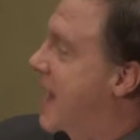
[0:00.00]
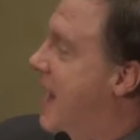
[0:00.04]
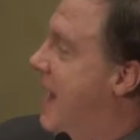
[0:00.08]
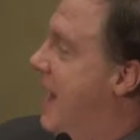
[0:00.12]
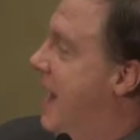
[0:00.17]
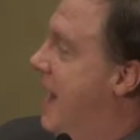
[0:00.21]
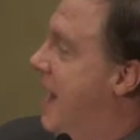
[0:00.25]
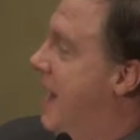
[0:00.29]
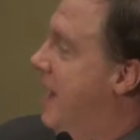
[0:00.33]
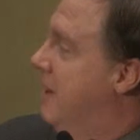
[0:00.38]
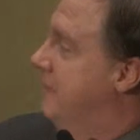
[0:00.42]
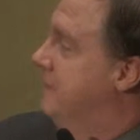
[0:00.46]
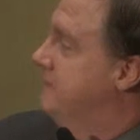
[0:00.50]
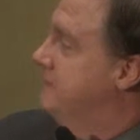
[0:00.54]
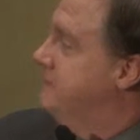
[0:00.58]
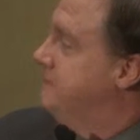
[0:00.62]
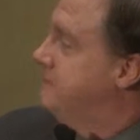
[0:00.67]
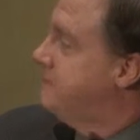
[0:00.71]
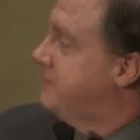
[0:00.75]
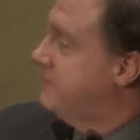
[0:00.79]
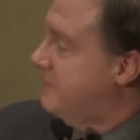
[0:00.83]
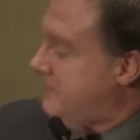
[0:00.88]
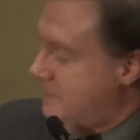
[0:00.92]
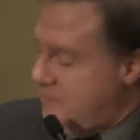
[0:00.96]

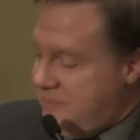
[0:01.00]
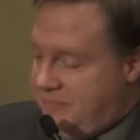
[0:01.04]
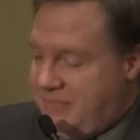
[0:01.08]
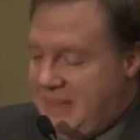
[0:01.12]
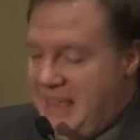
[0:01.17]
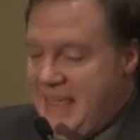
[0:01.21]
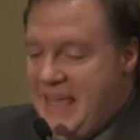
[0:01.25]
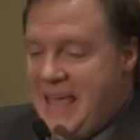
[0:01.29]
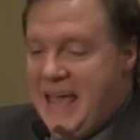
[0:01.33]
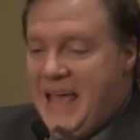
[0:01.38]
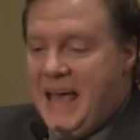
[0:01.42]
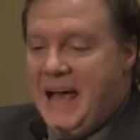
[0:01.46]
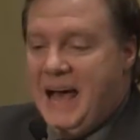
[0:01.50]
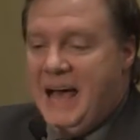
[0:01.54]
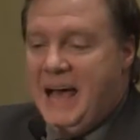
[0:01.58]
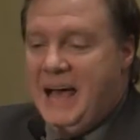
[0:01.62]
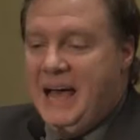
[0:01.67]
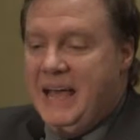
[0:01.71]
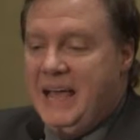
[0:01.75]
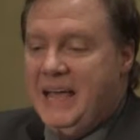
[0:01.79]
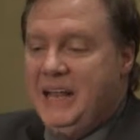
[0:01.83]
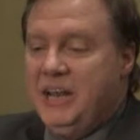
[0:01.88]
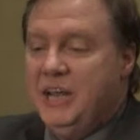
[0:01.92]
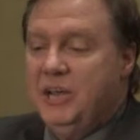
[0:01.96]

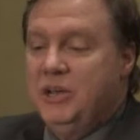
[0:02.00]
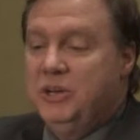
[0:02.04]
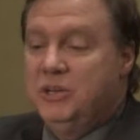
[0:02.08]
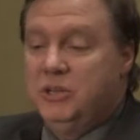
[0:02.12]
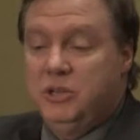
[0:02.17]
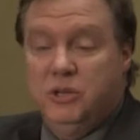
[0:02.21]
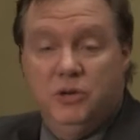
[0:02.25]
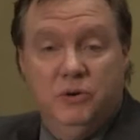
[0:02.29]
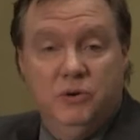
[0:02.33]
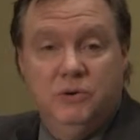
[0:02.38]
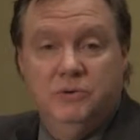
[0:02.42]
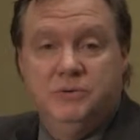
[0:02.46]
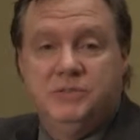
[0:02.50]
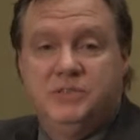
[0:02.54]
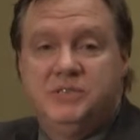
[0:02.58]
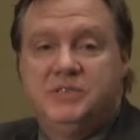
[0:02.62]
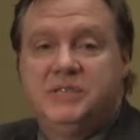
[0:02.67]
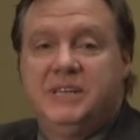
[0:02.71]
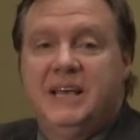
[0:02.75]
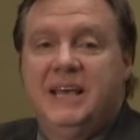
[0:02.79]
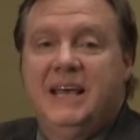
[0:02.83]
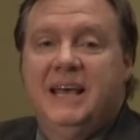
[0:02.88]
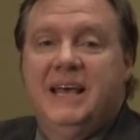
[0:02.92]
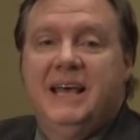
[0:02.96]
It
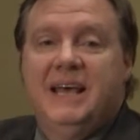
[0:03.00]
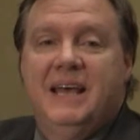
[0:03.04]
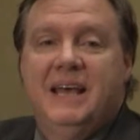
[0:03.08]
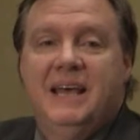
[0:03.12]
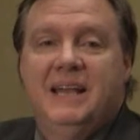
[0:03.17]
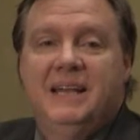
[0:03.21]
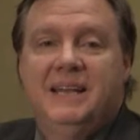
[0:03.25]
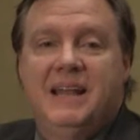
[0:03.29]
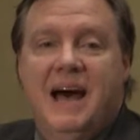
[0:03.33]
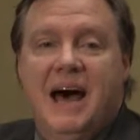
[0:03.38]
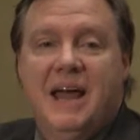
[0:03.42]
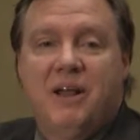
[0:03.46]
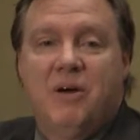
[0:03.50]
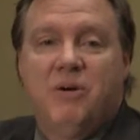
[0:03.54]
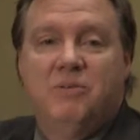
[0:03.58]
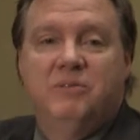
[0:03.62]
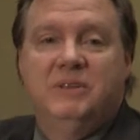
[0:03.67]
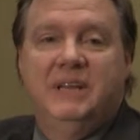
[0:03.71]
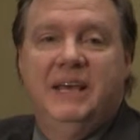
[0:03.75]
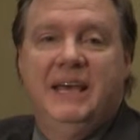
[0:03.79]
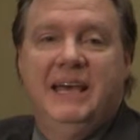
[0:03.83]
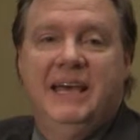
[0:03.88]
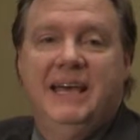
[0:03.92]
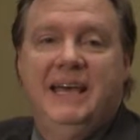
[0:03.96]
includes not
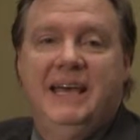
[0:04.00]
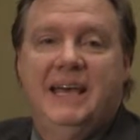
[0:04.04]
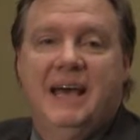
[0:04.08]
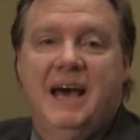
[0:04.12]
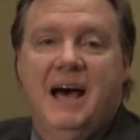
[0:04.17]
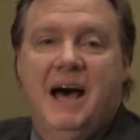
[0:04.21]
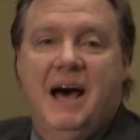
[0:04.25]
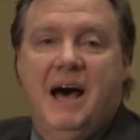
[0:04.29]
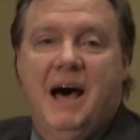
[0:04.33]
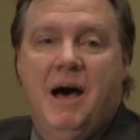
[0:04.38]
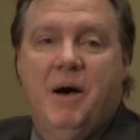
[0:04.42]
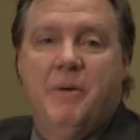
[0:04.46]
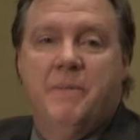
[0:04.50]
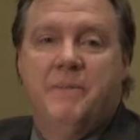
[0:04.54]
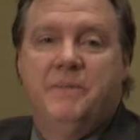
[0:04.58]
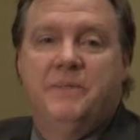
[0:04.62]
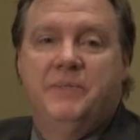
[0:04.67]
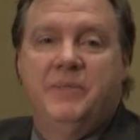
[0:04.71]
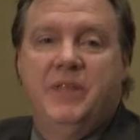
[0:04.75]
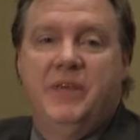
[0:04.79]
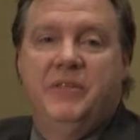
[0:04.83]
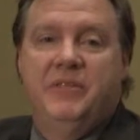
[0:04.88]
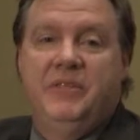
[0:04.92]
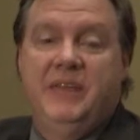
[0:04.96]
only
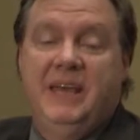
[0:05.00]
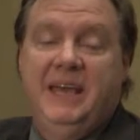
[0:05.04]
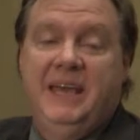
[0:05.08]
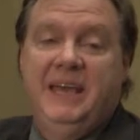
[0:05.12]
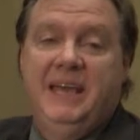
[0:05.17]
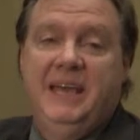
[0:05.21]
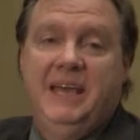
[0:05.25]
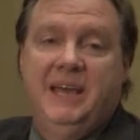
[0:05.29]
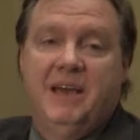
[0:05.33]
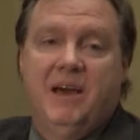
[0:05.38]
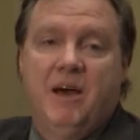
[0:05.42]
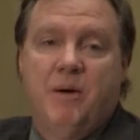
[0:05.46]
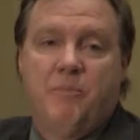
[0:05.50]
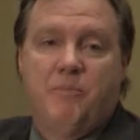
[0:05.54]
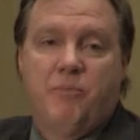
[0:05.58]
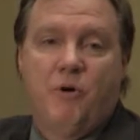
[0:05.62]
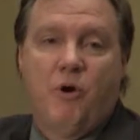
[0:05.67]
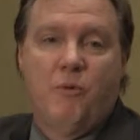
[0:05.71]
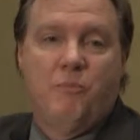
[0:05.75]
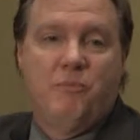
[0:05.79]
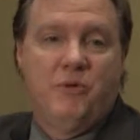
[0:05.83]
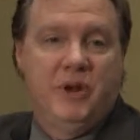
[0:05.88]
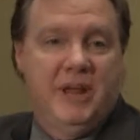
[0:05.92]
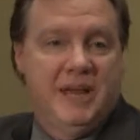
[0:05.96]
the
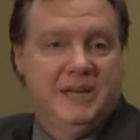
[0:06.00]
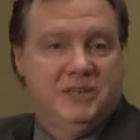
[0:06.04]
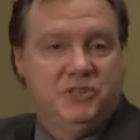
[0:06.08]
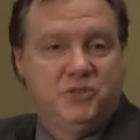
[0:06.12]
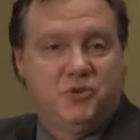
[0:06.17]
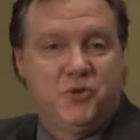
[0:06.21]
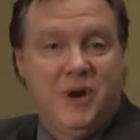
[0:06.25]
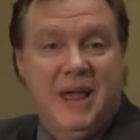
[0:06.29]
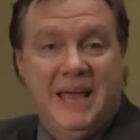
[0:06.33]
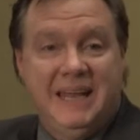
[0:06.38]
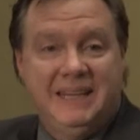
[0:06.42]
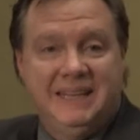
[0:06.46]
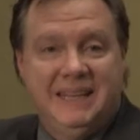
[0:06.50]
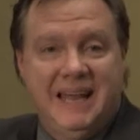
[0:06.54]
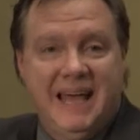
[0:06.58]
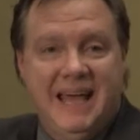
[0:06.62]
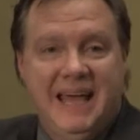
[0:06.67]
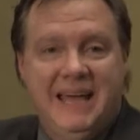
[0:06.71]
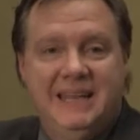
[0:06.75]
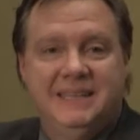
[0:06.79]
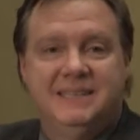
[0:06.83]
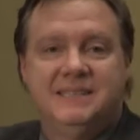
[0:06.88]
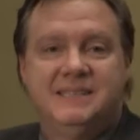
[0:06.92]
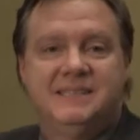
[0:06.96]
appropriate trade
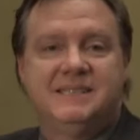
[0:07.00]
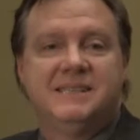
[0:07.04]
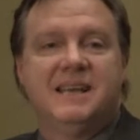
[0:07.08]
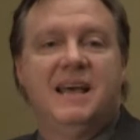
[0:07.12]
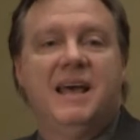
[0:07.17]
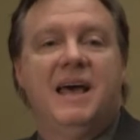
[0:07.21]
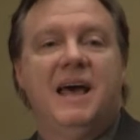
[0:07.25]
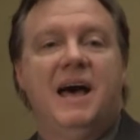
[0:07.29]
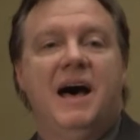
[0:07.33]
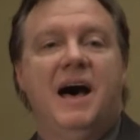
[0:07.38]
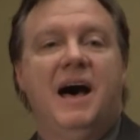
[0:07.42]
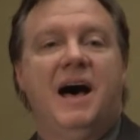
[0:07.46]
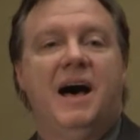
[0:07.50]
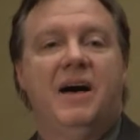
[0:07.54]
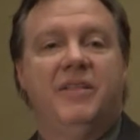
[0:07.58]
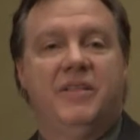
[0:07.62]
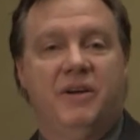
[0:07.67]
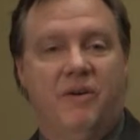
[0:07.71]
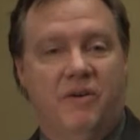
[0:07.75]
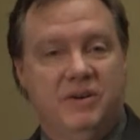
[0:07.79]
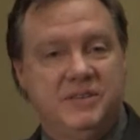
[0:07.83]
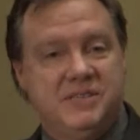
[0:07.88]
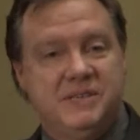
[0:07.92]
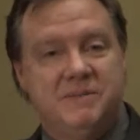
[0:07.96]
lanes.
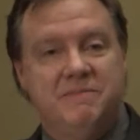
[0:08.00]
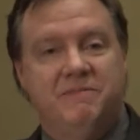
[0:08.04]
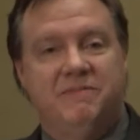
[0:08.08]
There is some